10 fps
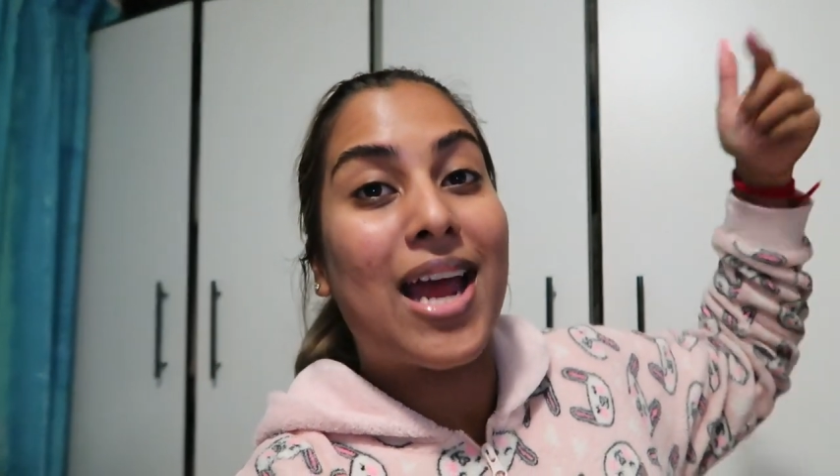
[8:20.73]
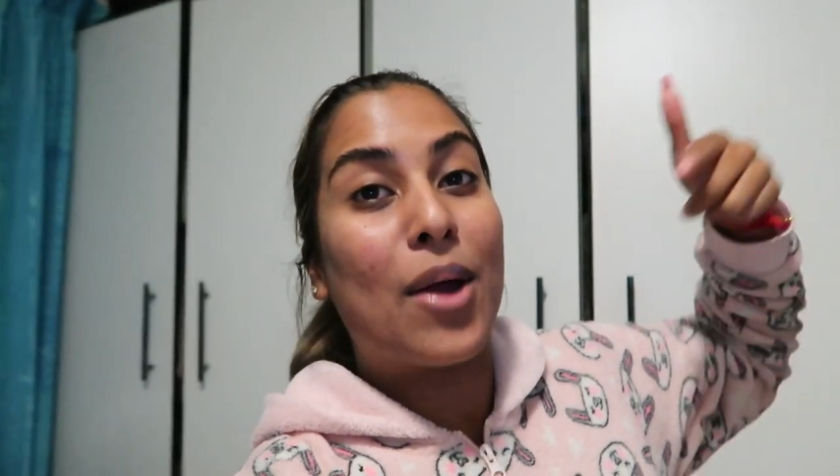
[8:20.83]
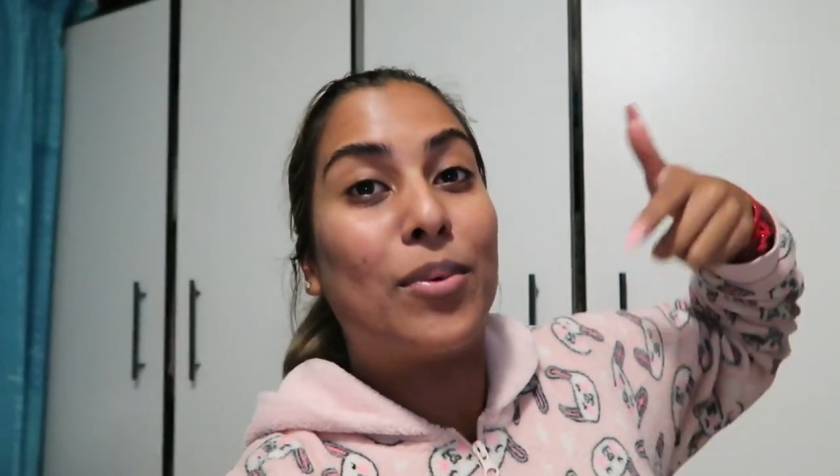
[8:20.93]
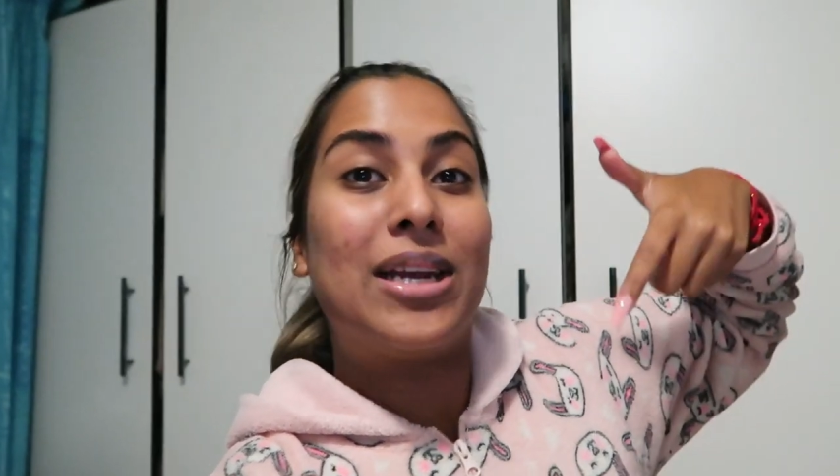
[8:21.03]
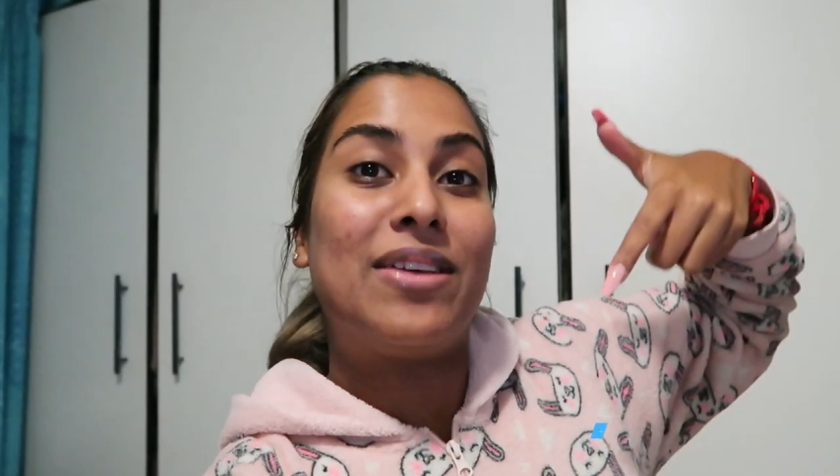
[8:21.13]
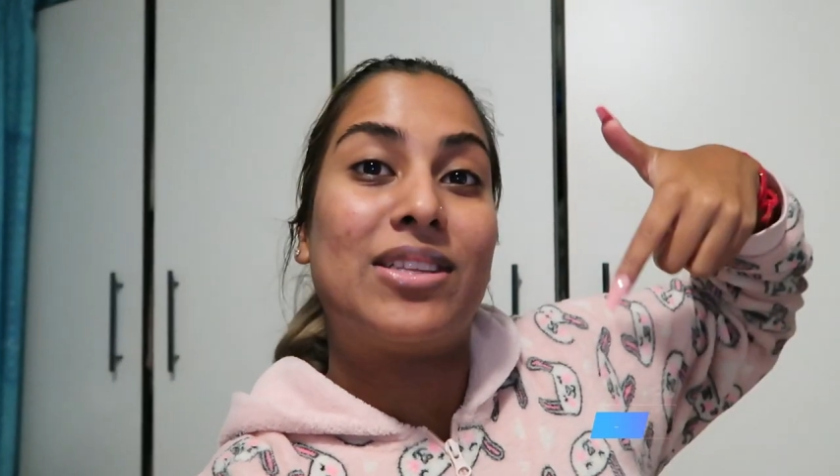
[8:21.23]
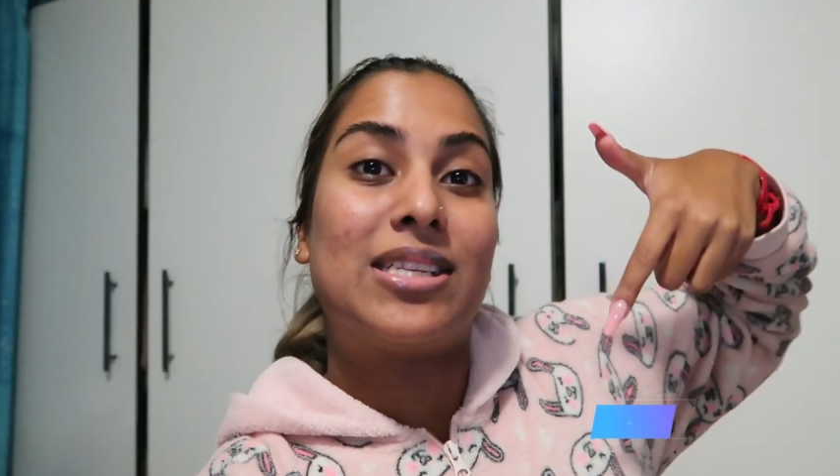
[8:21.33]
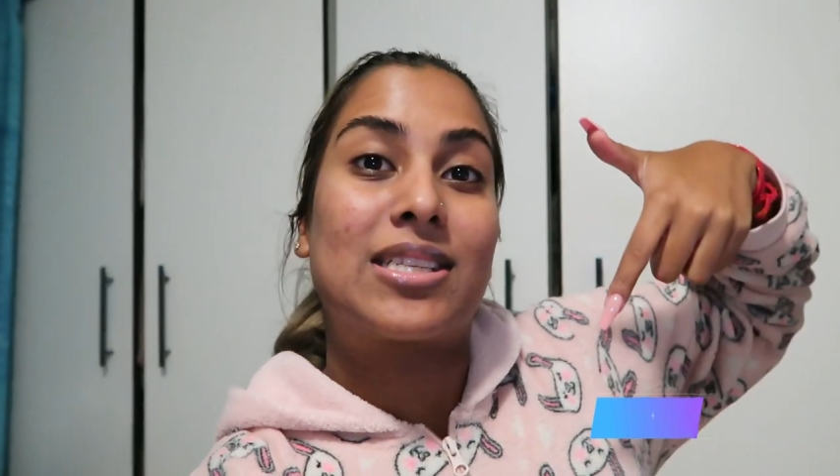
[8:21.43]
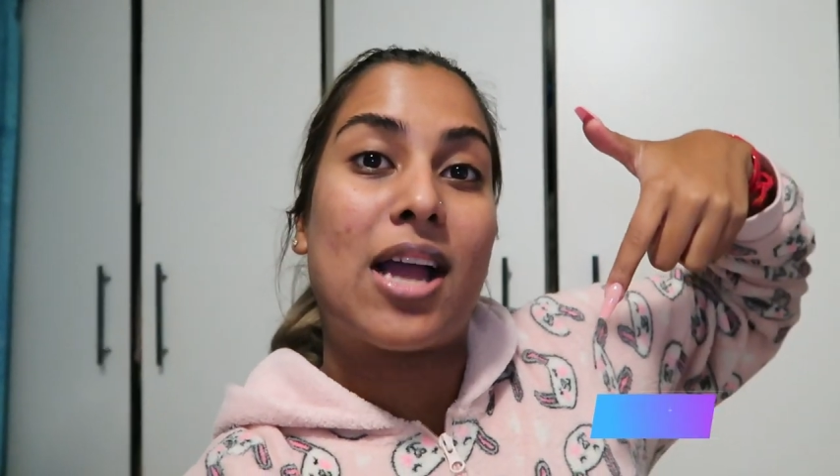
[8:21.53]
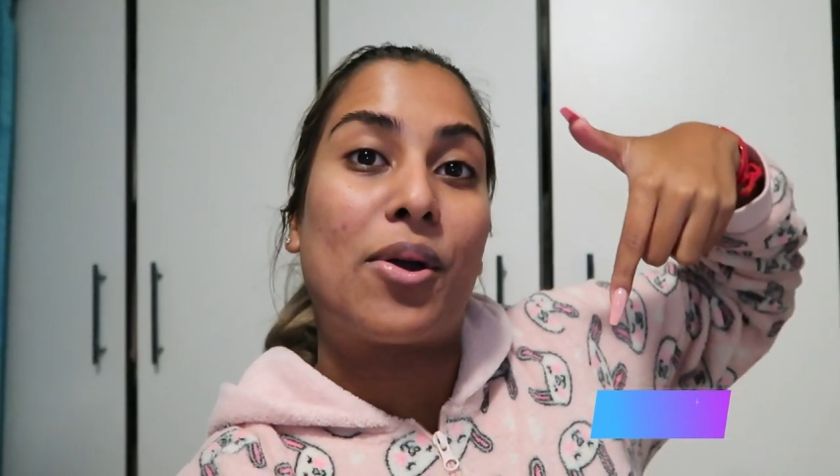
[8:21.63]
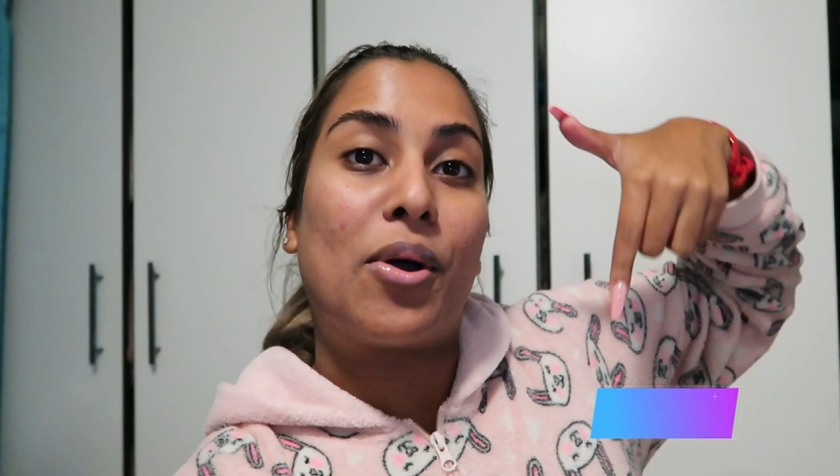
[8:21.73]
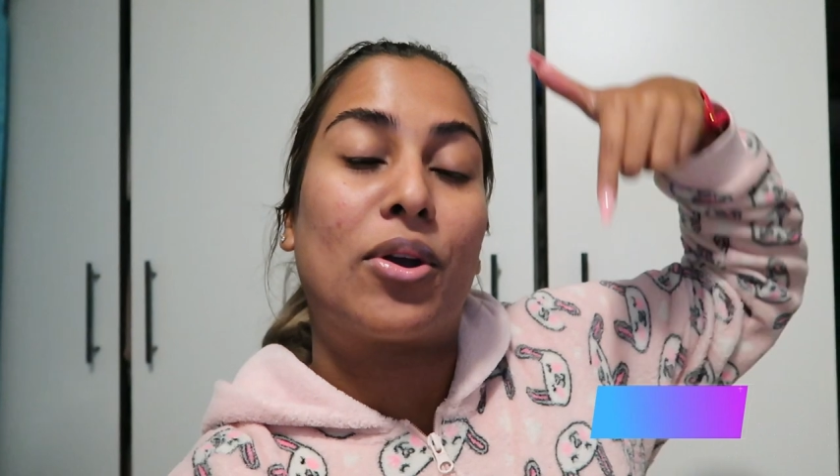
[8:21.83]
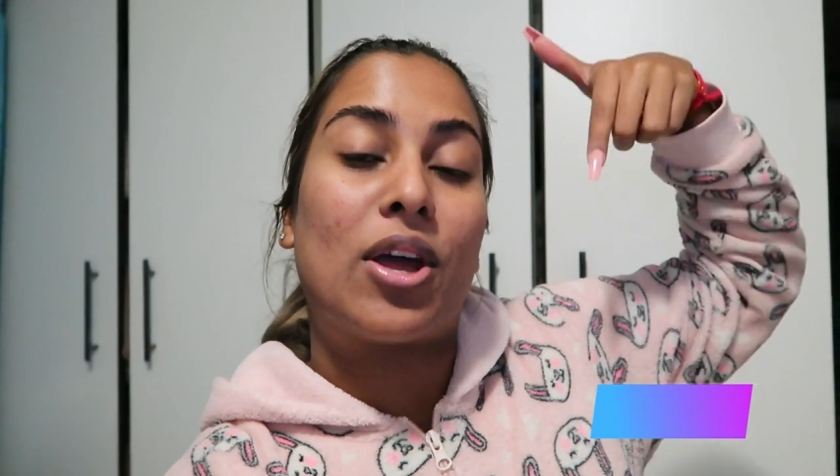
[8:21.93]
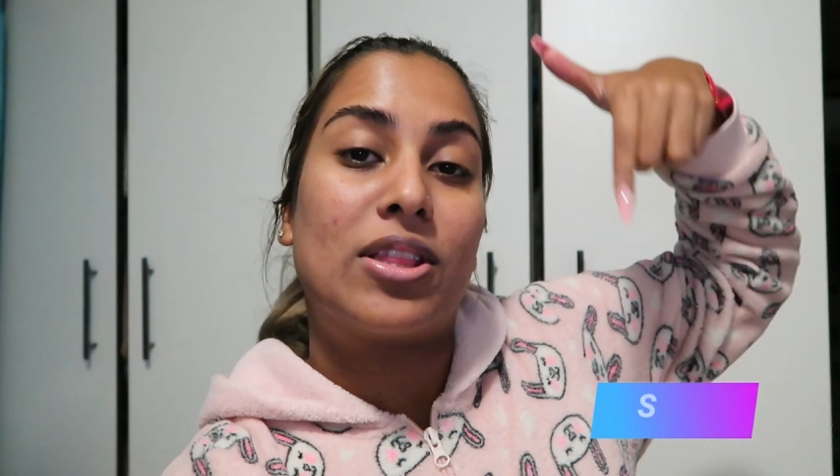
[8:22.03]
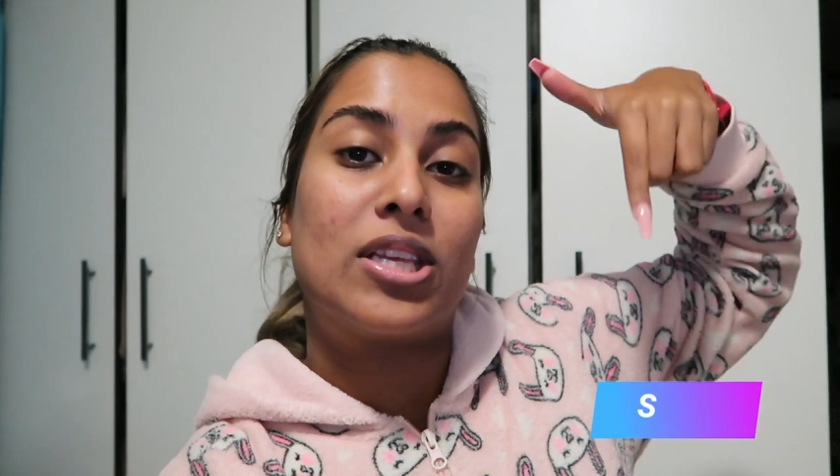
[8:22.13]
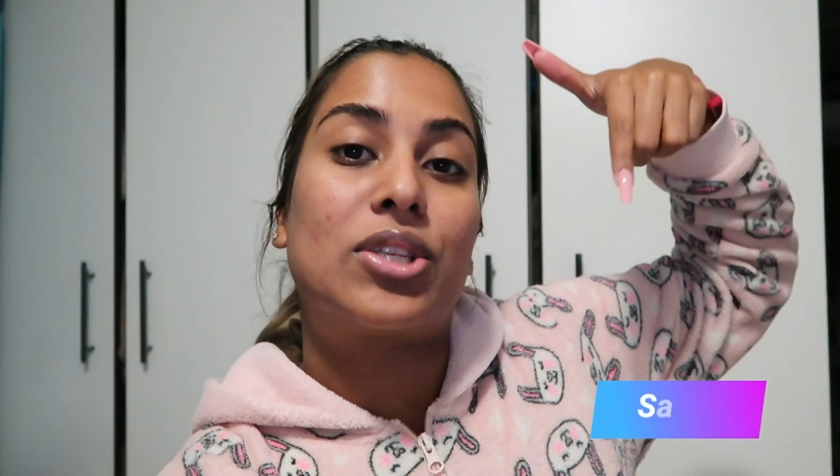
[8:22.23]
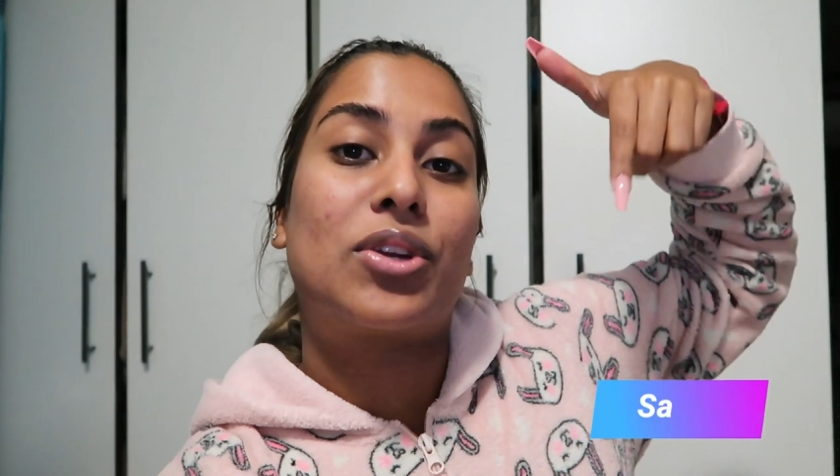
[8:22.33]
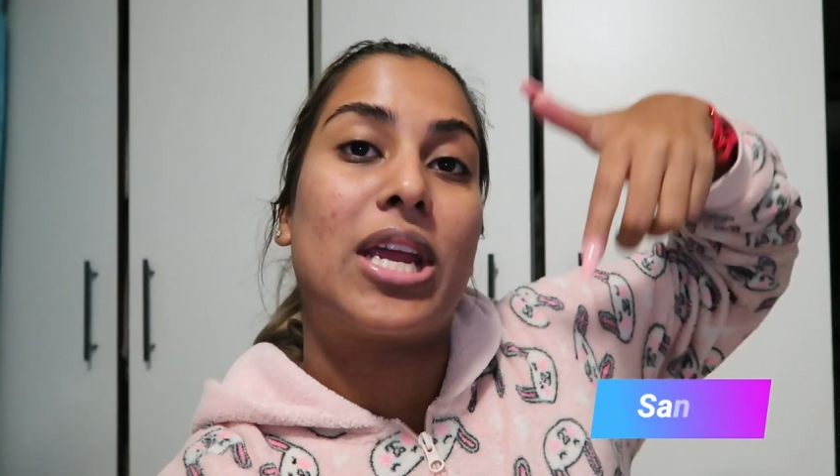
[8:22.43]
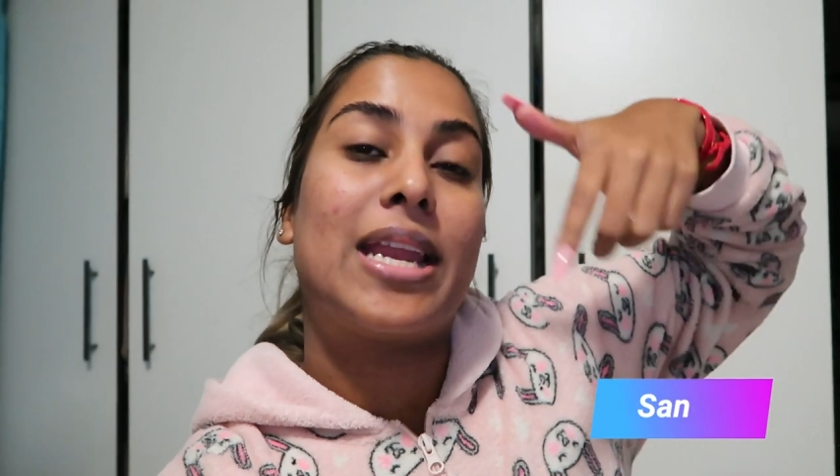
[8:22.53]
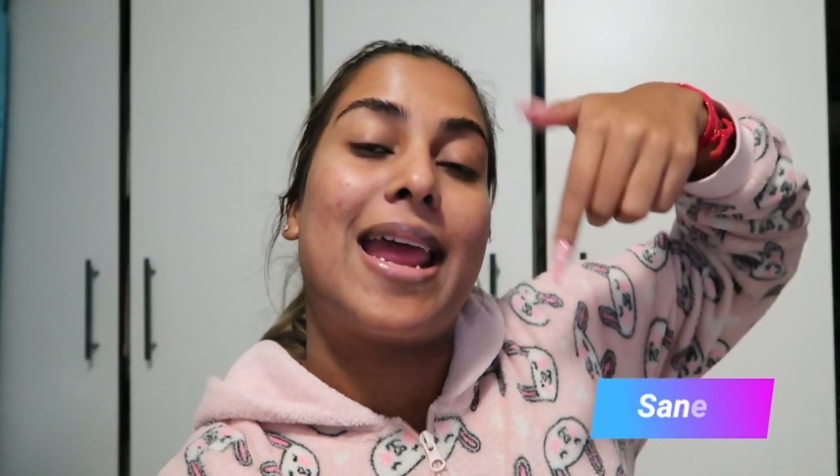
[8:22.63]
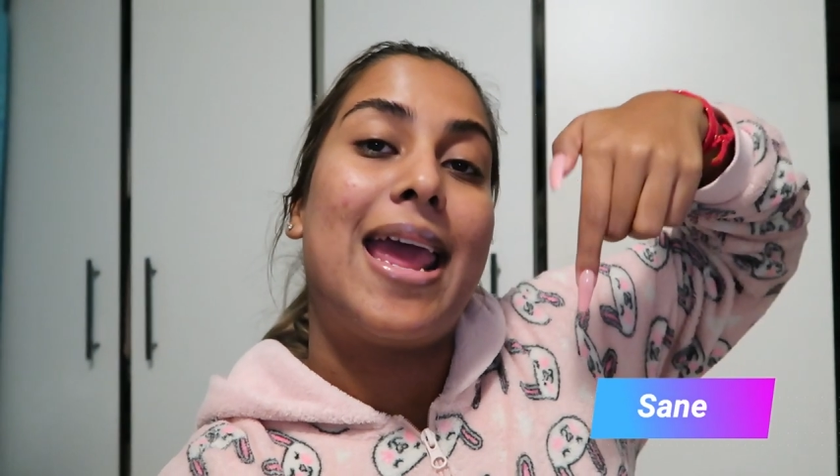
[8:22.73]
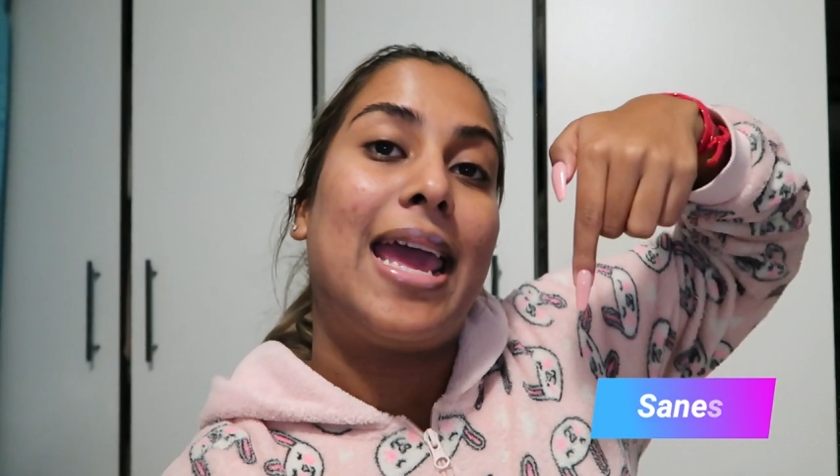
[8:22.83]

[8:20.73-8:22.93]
I will leave the discount code on the screen.